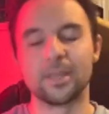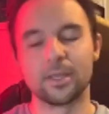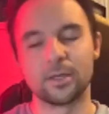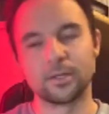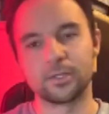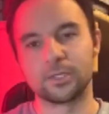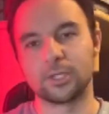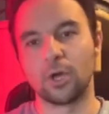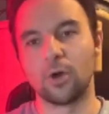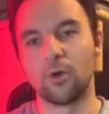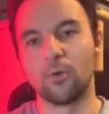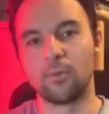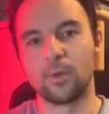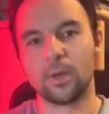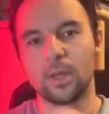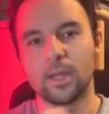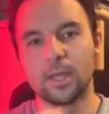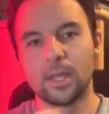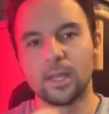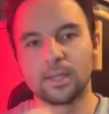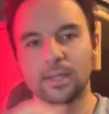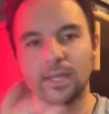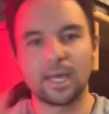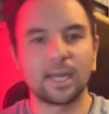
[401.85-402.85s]
So
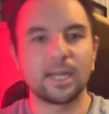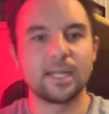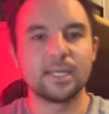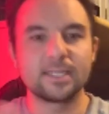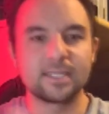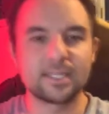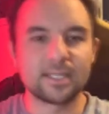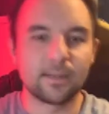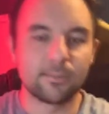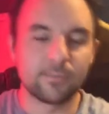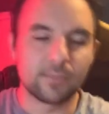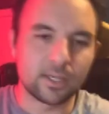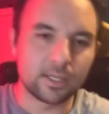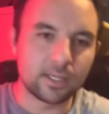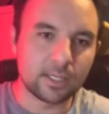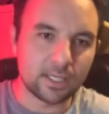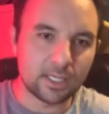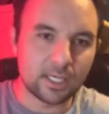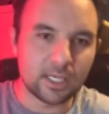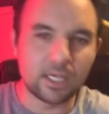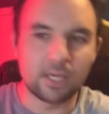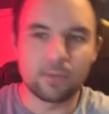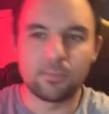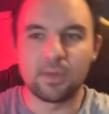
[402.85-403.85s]
that is something to
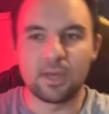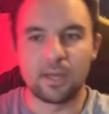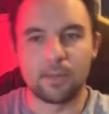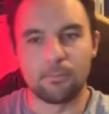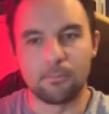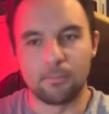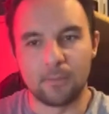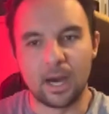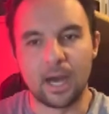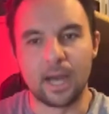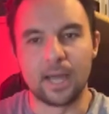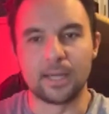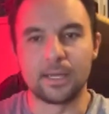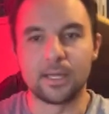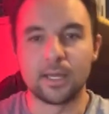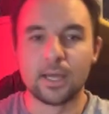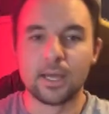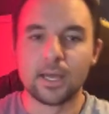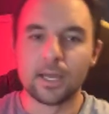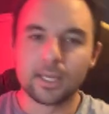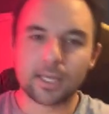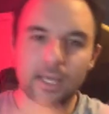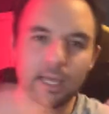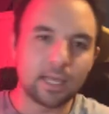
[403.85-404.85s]
keep in mind.
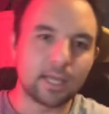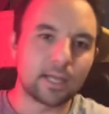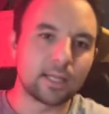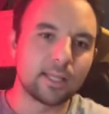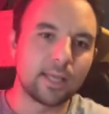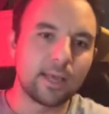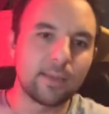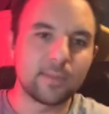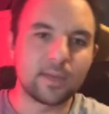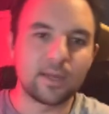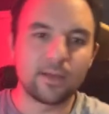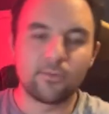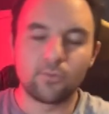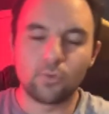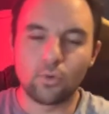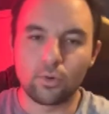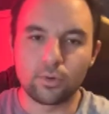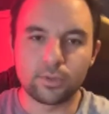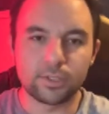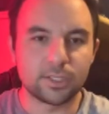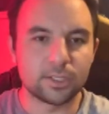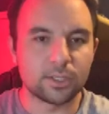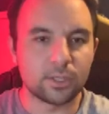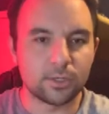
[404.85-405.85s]
King Calamity, of
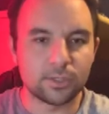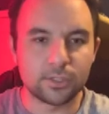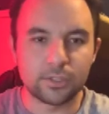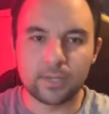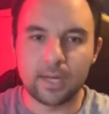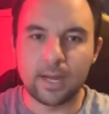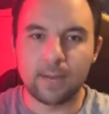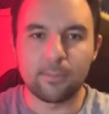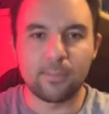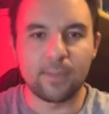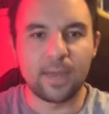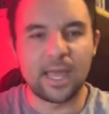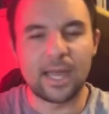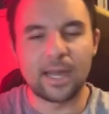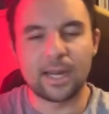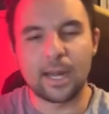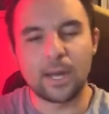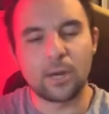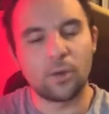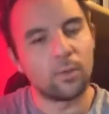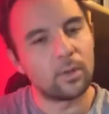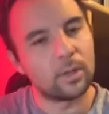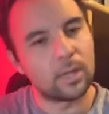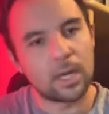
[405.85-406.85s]
course, is also not banned. I
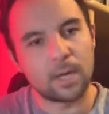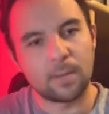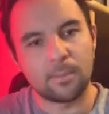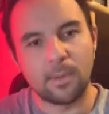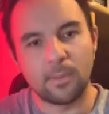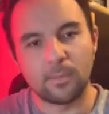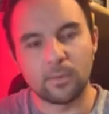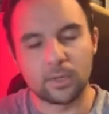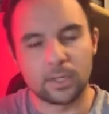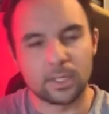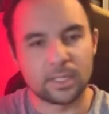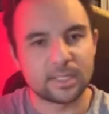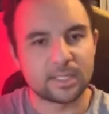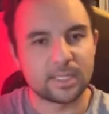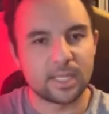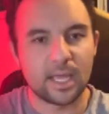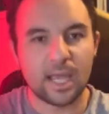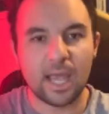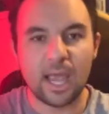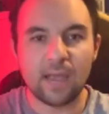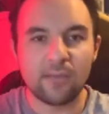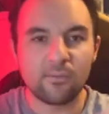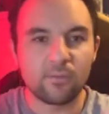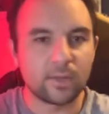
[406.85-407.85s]
know a lot of people are going to say,
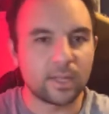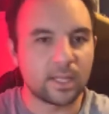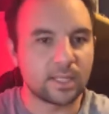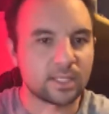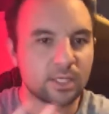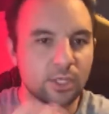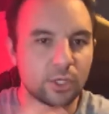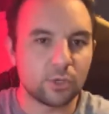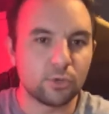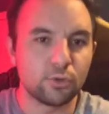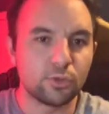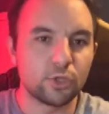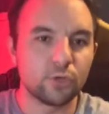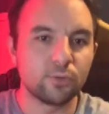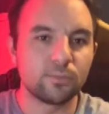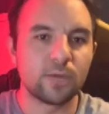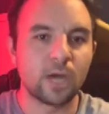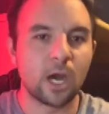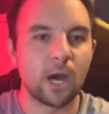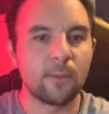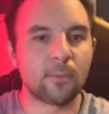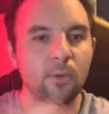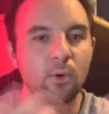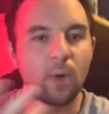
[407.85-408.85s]
Avery, that's a YouTube
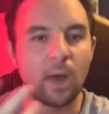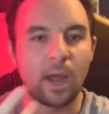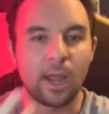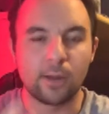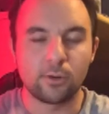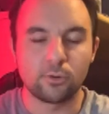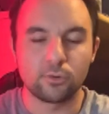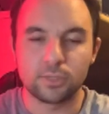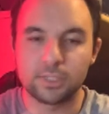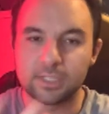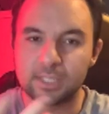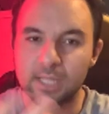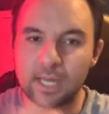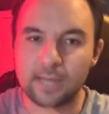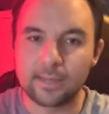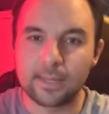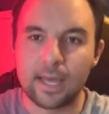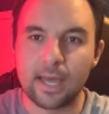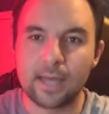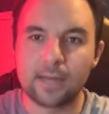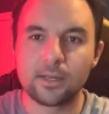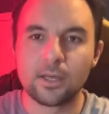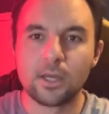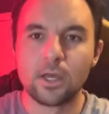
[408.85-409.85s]
combo. I understand
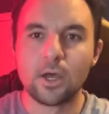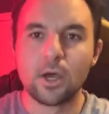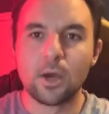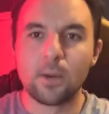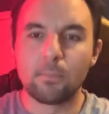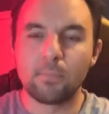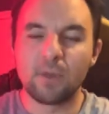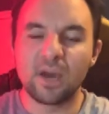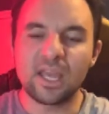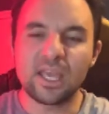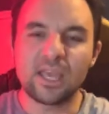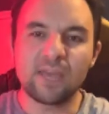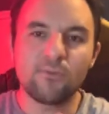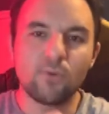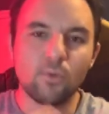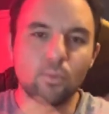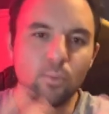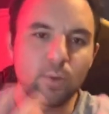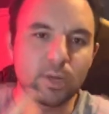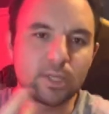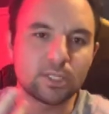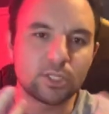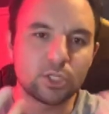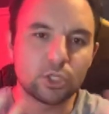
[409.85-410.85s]
that. But even
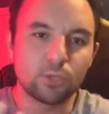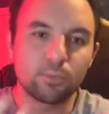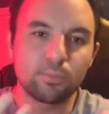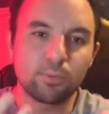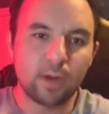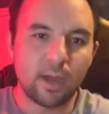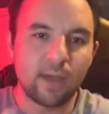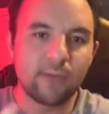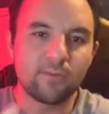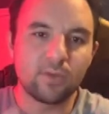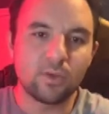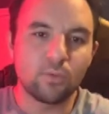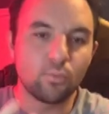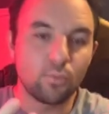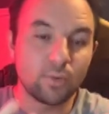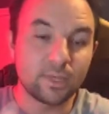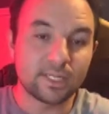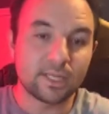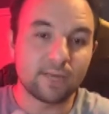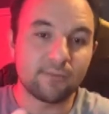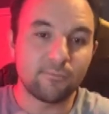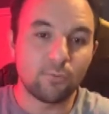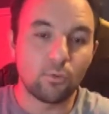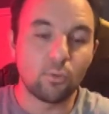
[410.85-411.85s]
when Super Heavy was
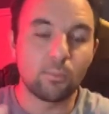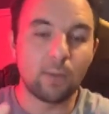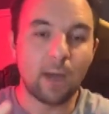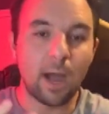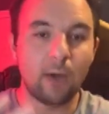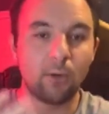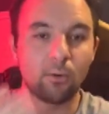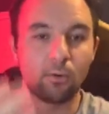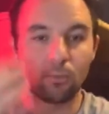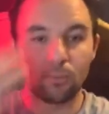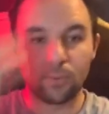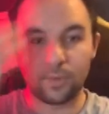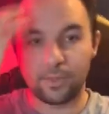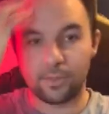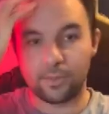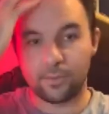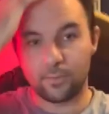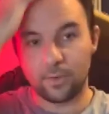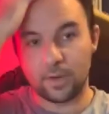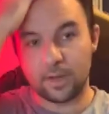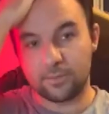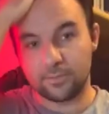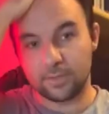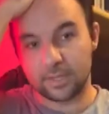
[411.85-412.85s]
at full power with
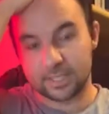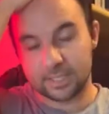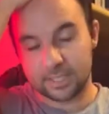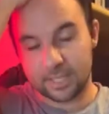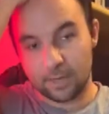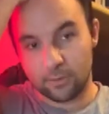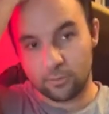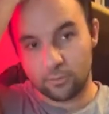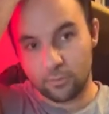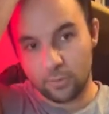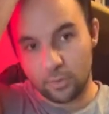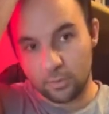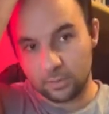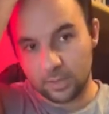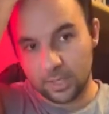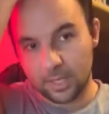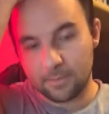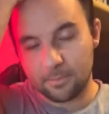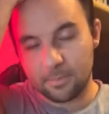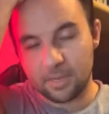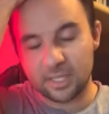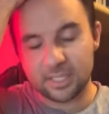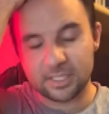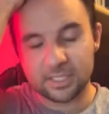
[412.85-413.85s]
three of the Scarecrow
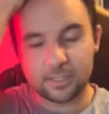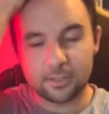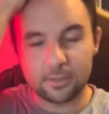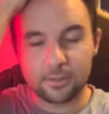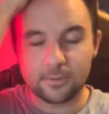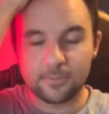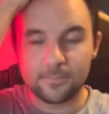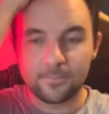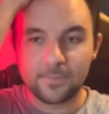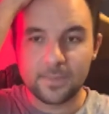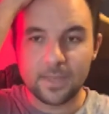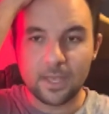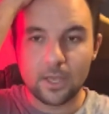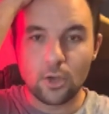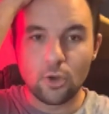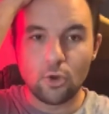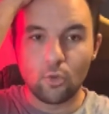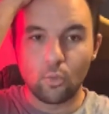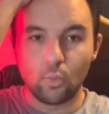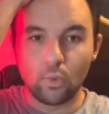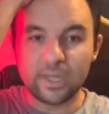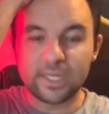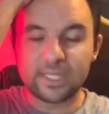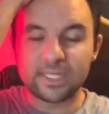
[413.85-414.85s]
Link monster,
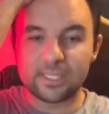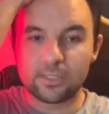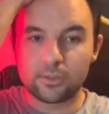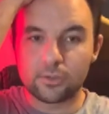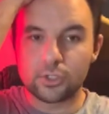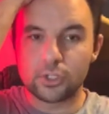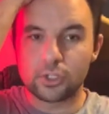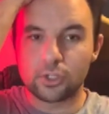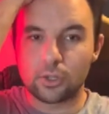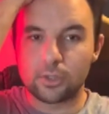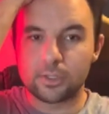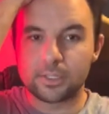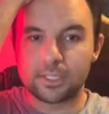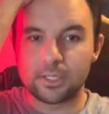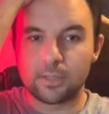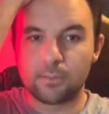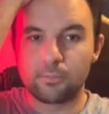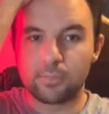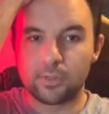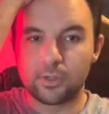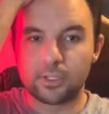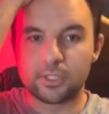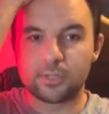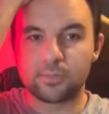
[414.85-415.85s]
we still saw some
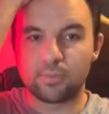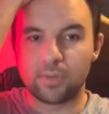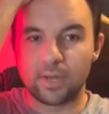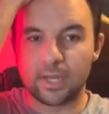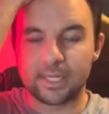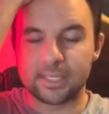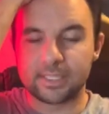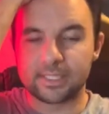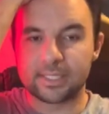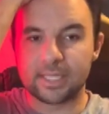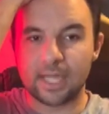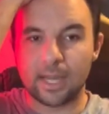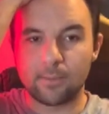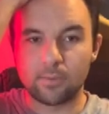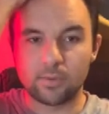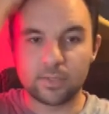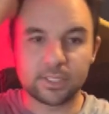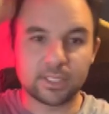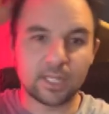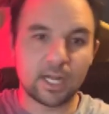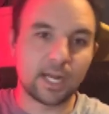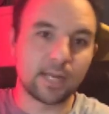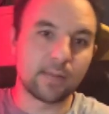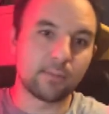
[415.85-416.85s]
builds playing
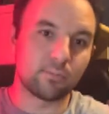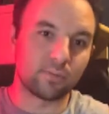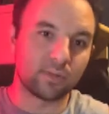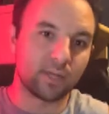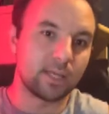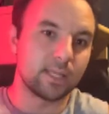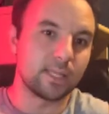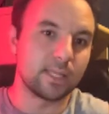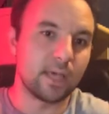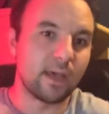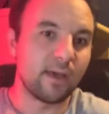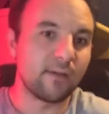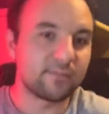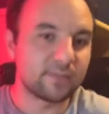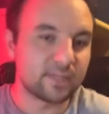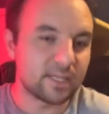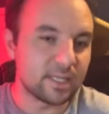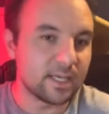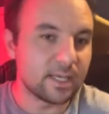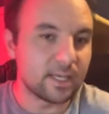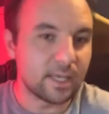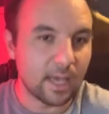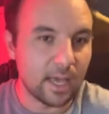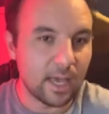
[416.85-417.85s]
Cyberstein and playing the
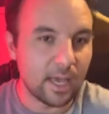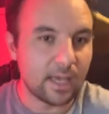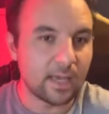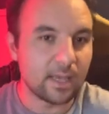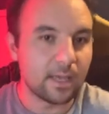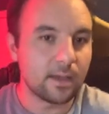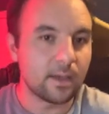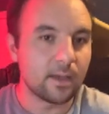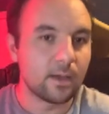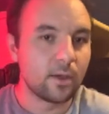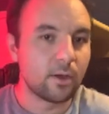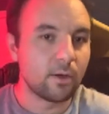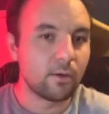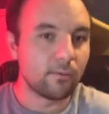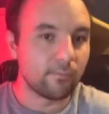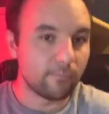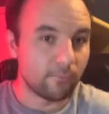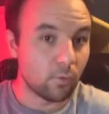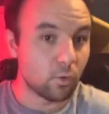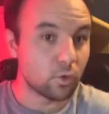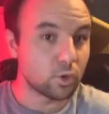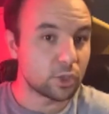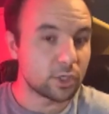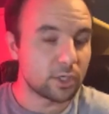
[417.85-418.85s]
FTK
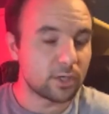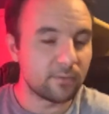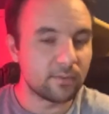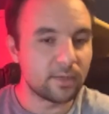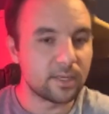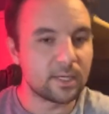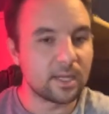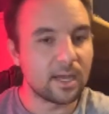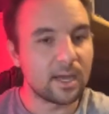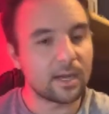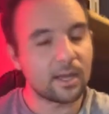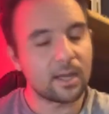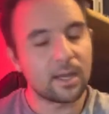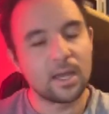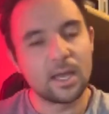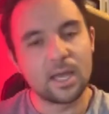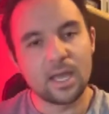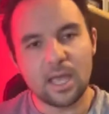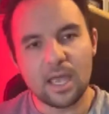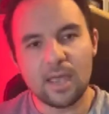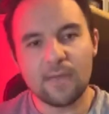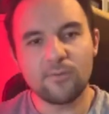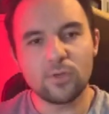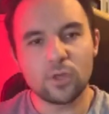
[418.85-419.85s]
version of the deck.
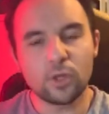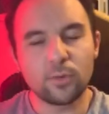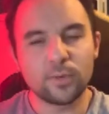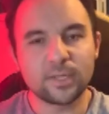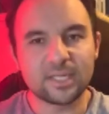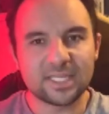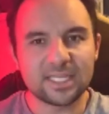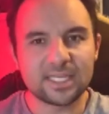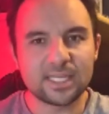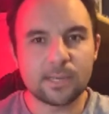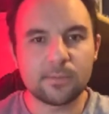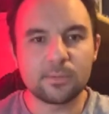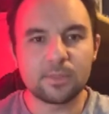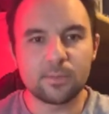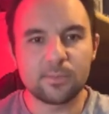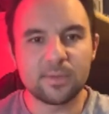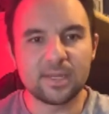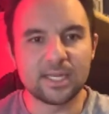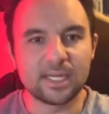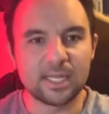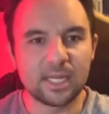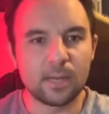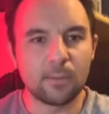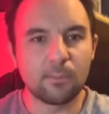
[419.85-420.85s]
Even though it seemed to be
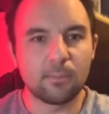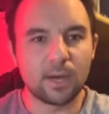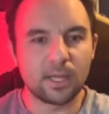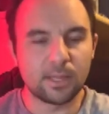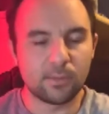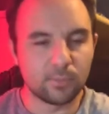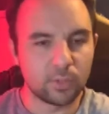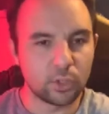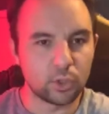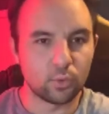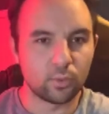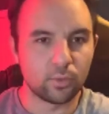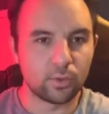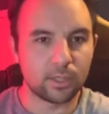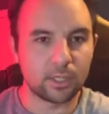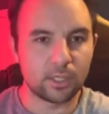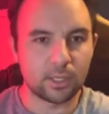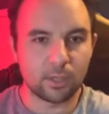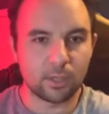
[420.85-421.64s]
deemed by the majority of the